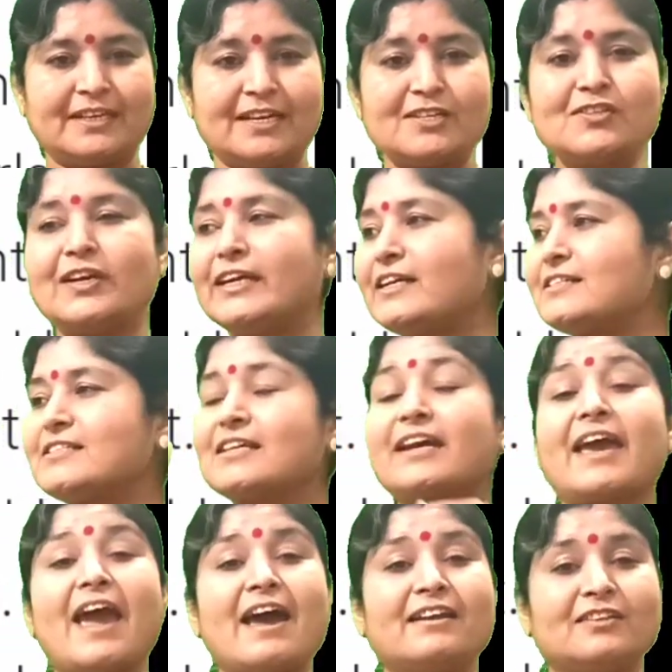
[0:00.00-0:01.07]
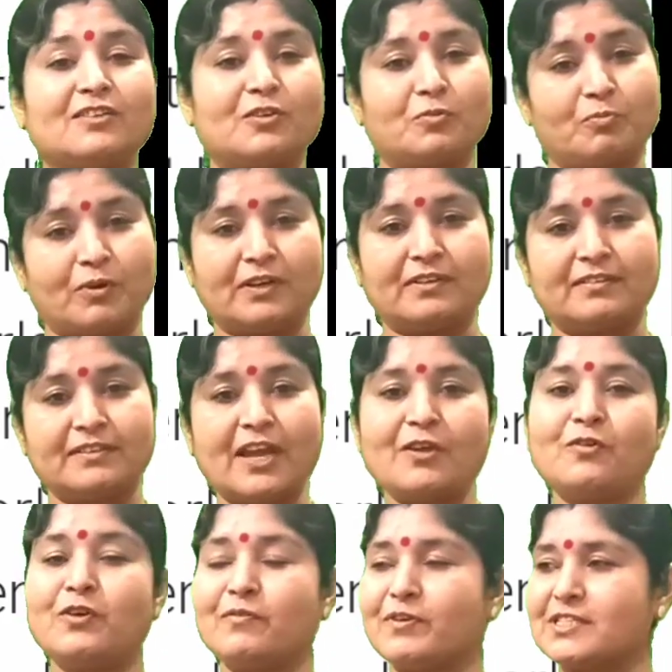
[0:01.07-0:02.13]
So let us take another one, the
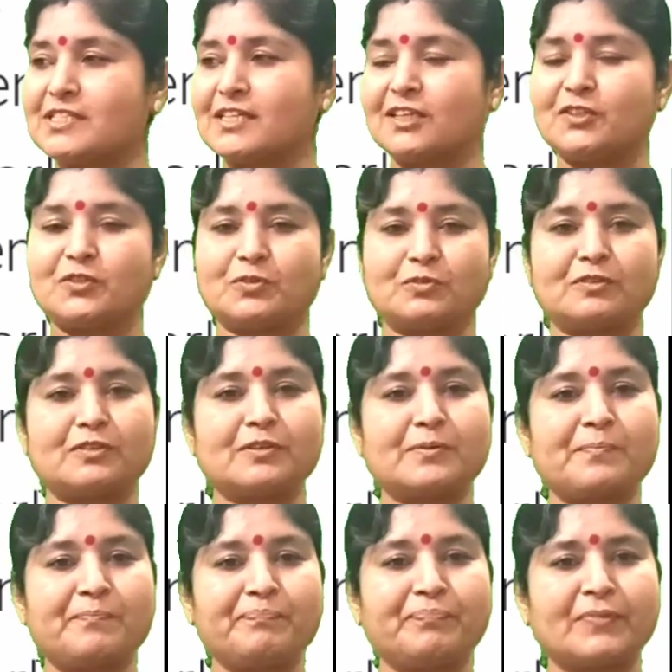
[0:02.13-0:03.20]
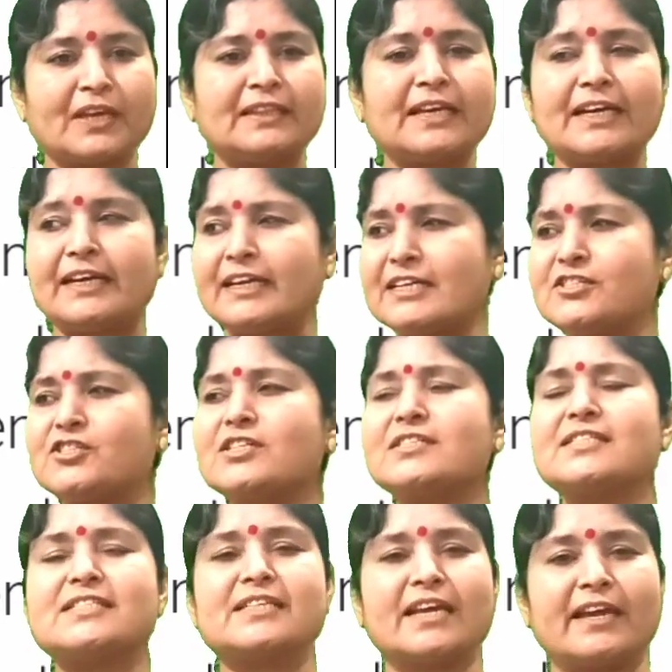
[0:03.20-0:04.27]
universal truth. The teacher
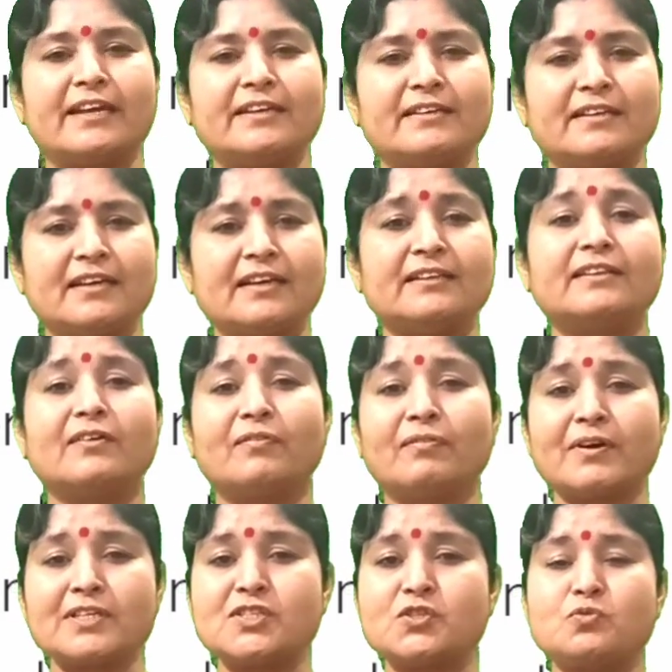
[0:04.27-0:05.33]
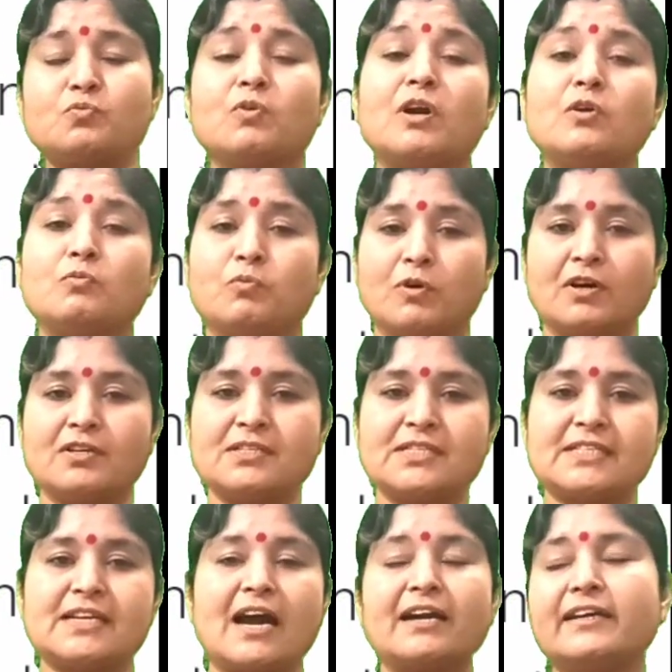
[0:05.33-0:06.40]
said the first World War
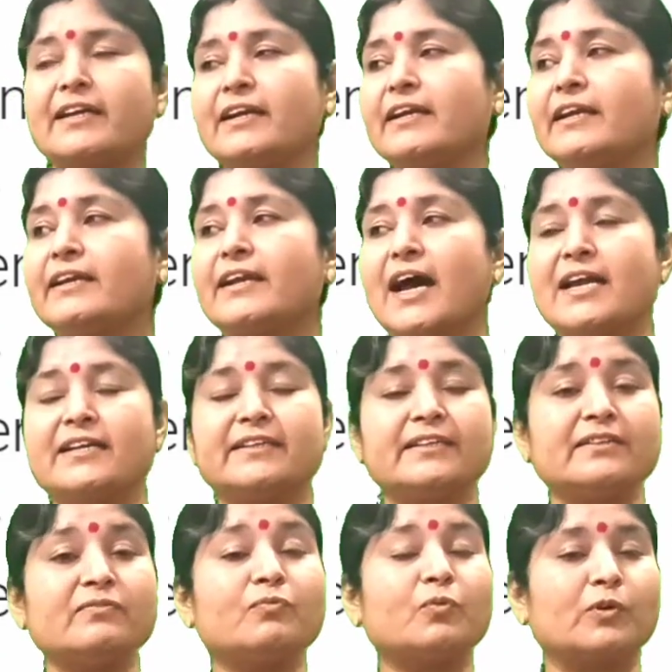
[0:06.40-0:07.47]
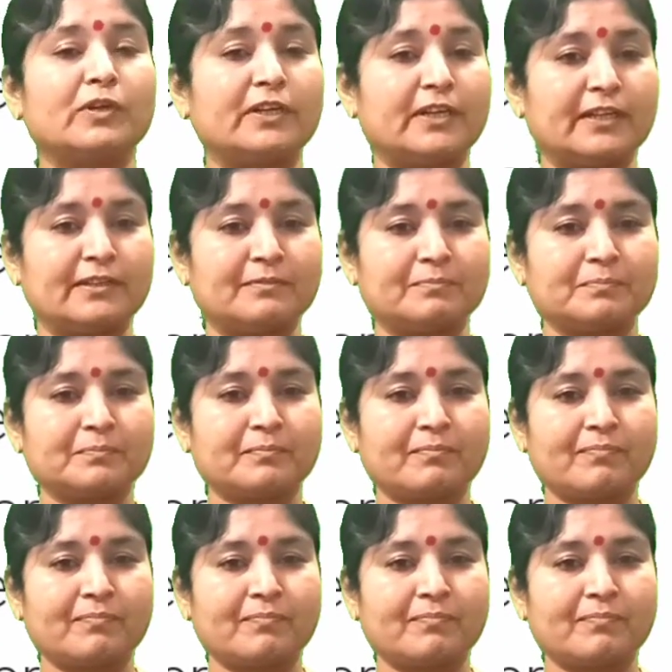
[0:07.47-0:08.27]
started in 1914.